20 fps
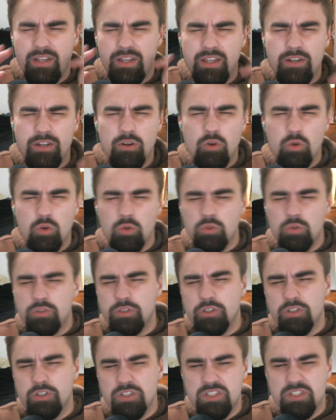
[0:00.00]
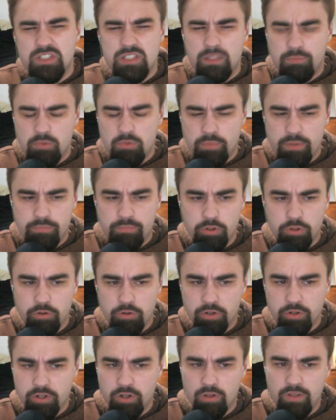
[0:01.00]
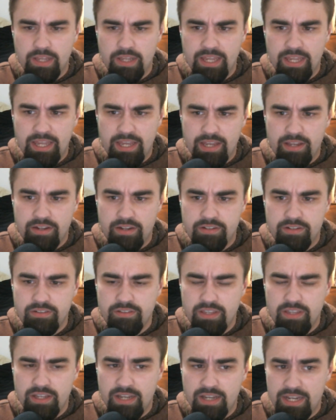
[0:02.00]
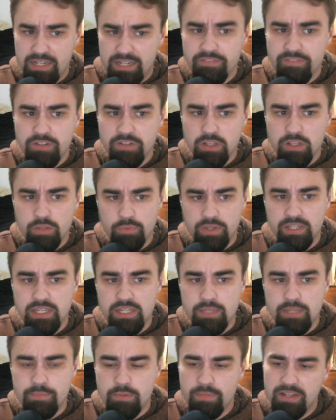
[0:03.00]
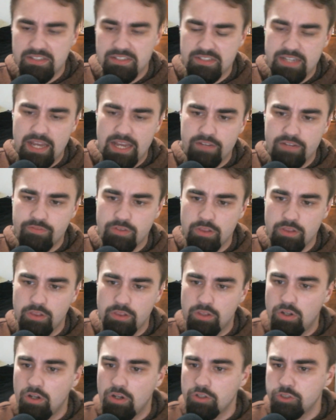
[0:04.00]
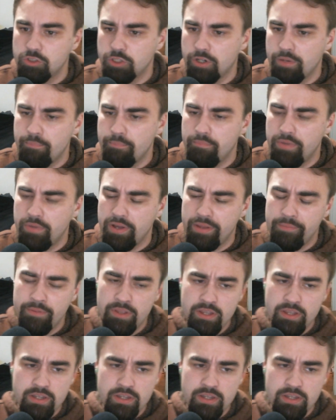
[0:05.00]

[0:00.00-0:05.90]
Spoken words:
an older supplement protocol I had that I definitely want to keep in my stack for the long term, but